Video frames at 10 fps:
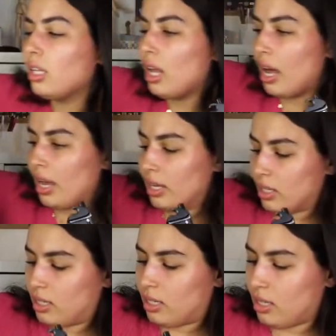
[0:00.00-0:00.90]

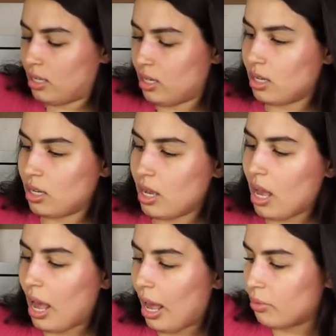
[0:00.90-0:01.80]
like
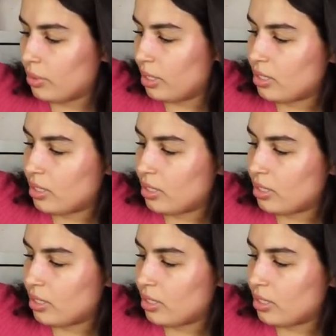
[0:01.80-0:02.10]
I would